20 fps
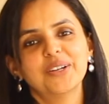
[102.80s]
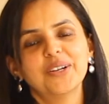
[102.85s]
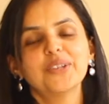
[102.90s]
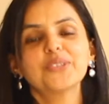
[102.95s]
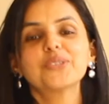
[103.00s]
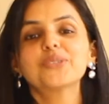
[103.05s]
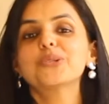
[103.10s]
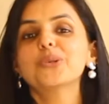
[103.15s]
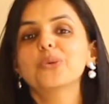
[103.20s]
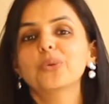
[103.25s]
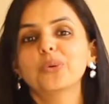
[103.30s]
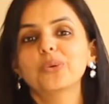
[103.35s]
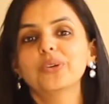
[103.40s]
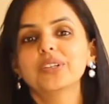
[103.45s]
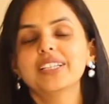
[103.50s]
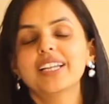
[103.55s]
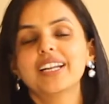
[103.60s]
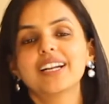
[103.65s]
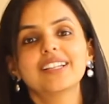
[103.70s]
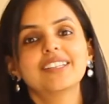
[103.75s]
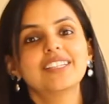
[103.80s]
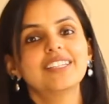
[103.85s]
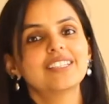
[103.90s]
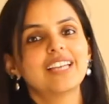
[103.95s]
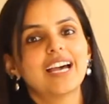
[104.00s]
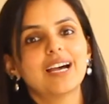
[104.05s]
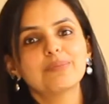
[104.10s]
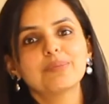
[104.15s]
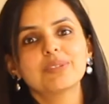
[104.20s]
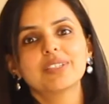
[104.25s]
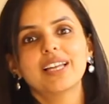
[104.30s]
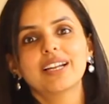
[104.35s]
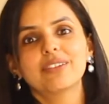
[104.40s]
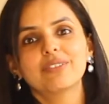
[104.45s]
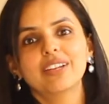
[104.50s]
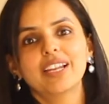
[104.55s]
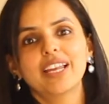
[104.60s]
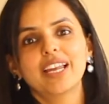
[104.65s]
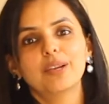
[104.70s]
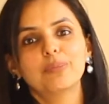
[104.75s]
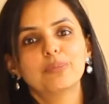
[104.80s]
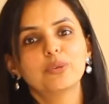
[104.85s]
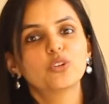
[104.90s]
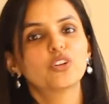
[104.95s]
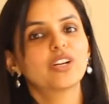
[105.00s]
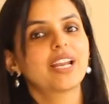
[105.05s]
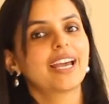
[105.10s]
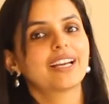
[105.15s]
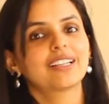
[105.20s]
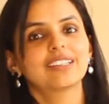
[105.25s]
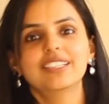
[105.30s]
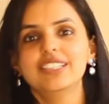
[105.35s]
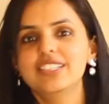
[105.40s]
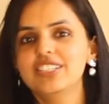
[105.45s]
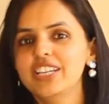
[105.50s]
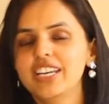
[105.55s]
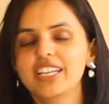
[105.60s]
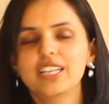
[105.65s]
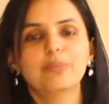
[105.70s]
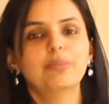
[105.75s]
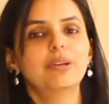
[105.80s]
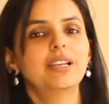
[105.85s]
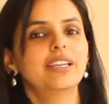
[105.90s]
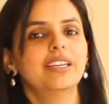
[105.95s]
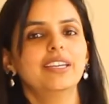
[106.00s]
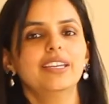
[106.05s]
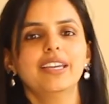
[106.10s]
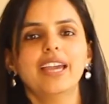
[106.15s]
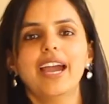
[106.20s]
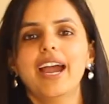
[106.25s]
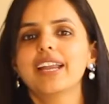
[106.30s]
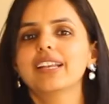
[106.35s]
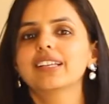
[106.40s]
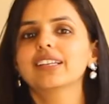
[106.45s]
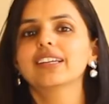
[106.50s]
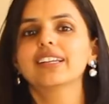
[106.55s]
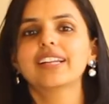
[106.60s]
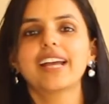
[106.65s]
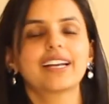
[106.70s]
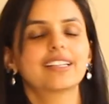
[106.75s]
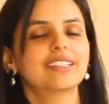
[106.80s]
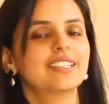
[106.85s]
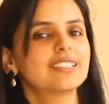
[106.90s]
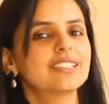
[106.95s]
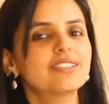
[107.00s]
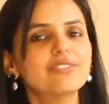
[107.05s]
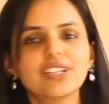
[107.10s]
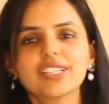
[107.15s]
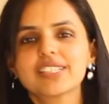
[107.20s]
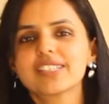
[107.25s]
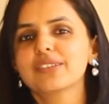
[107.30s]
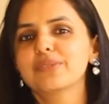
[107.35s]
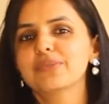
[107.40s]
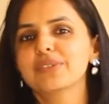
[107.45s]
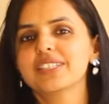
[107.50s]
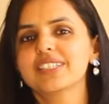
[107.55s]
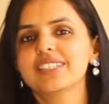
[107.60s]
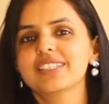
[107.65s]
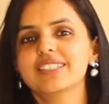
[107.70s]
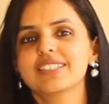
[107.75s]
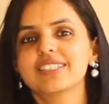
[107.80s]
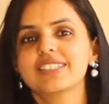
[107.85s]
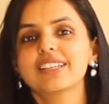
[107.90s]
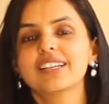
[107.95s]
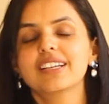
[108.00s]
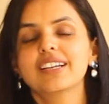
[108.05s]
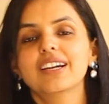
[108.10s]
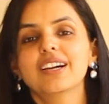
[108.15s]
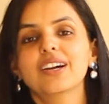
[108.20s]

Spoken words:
So, there are these apps that will help you crack the JEE and crack the civil services.